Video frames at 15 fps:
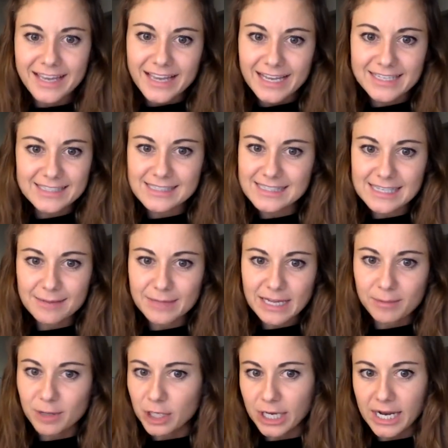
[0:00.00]
doesn't seem like
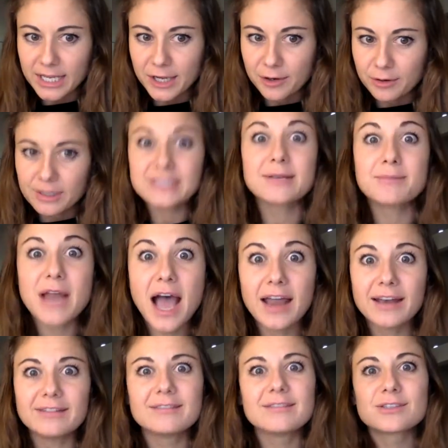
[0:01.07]
I'm looking at you, because I'm not.
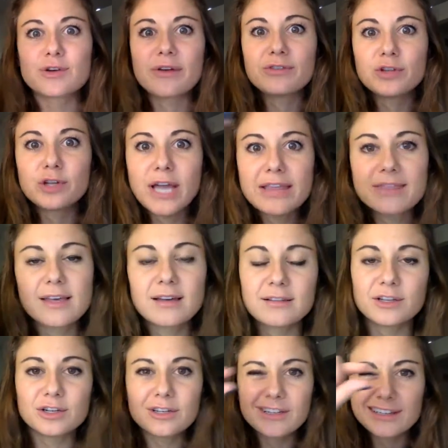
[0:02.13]
So I have to look at the
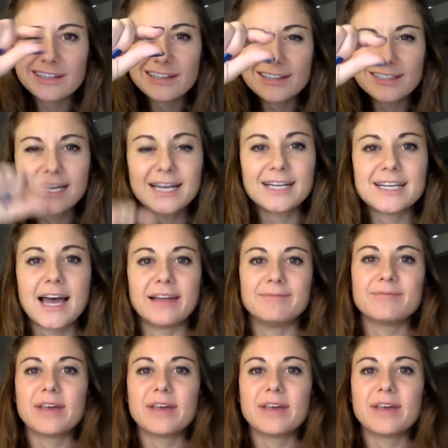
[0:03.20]
little tiny dot,